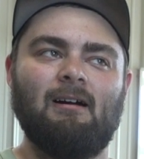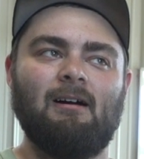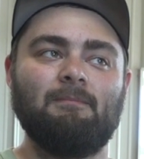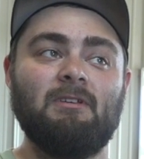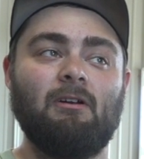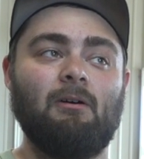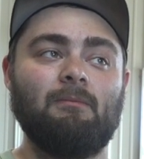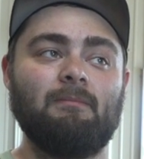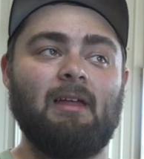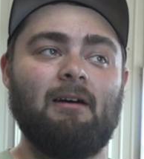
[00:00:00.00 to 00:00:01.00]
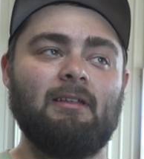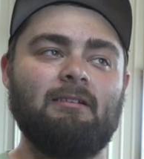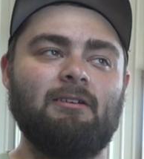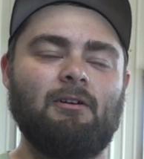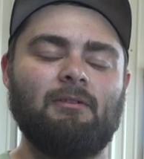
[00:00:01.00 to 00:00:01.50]
Now
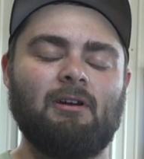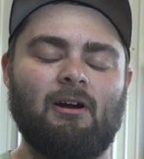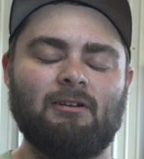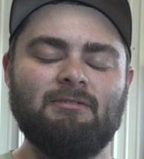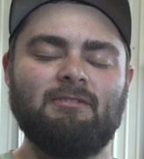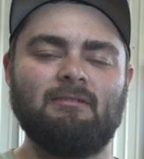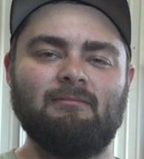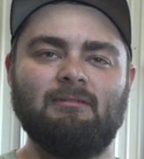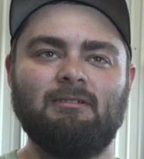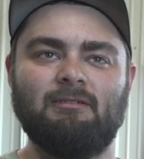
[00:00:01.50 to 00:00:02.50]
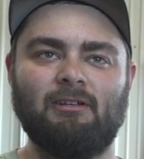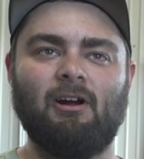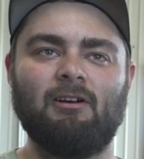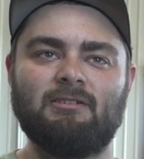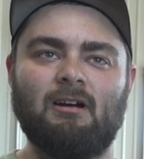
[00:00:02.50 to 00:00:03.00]
that, the
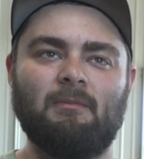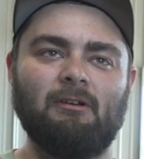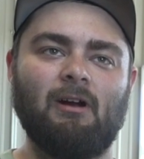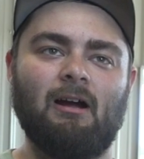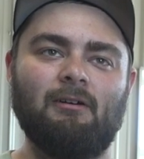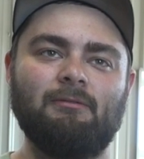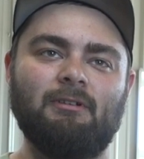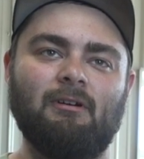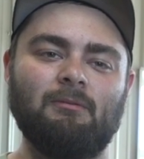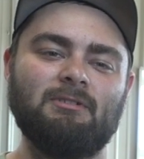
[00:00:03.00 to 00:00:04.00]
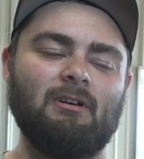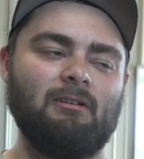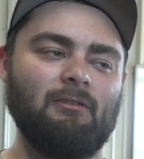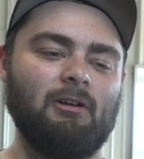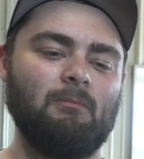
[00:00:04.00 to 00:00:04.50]
car's coming around, you know, we're
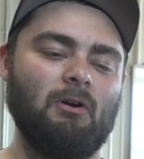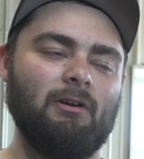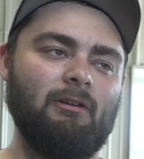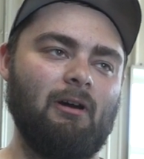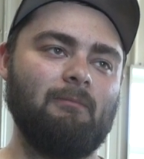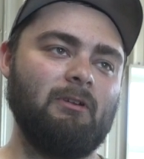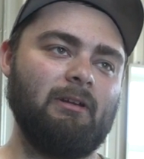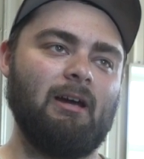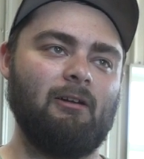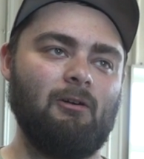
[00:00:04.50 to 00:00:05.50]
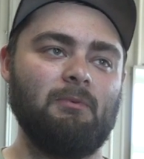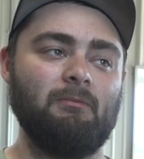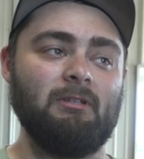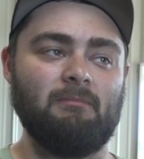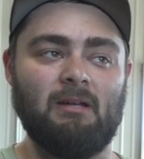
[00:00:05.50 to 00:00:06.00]
starting to learn more, you know, I'm really kind of hoping
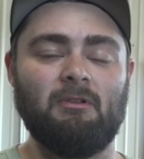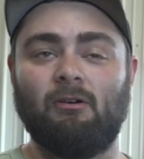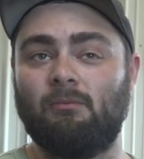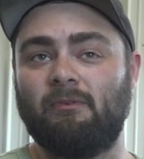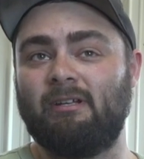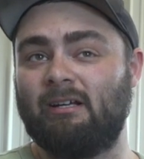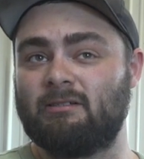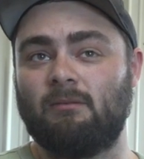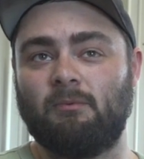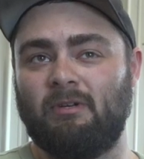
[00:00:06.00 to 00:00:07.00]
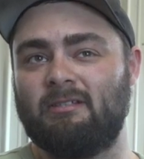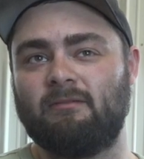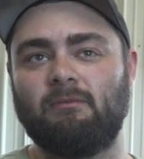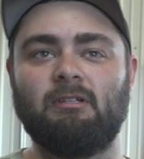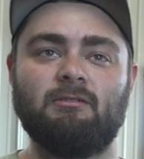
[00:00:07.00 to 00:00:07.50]
within hopefully next couple of weeks,
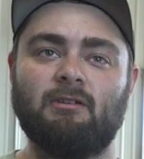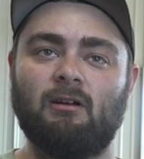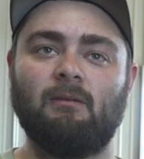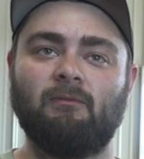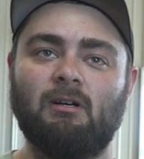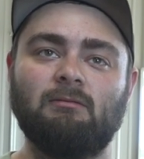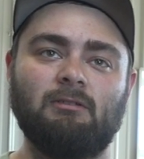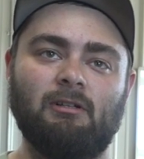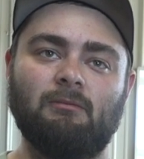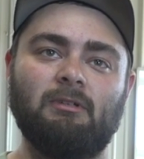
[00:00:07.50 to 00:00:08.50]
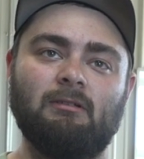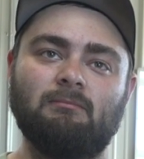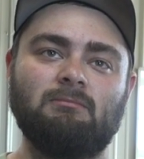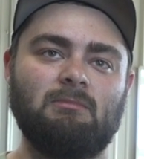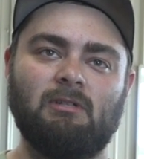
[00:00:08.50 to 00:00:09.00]
if we can start up front, you know, we
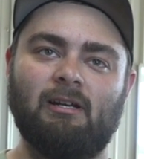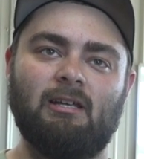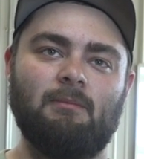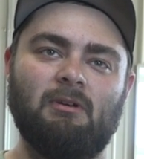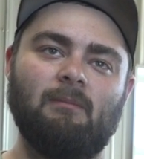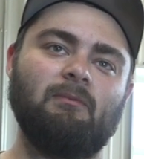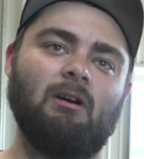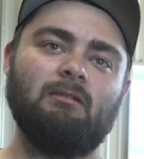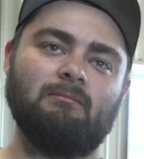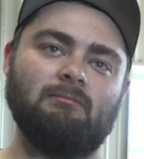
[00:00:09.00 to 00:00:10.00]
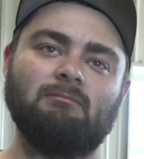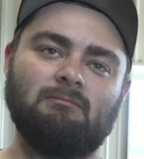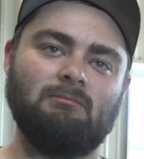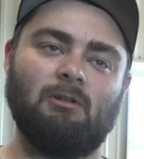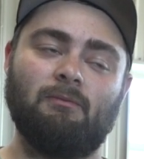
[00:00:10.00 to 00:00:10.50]
can kind of keep it up front
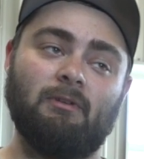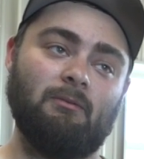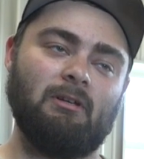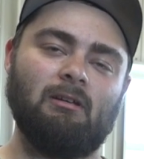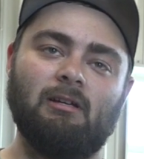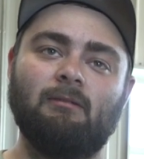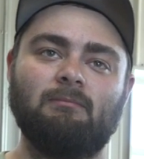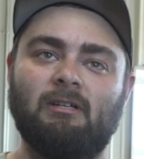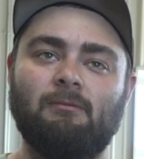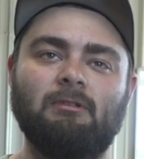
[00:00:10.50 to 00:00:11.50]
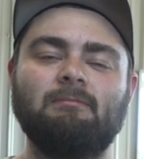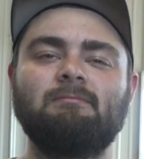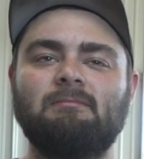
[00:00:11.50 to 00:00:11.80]
and hopefully we can get one.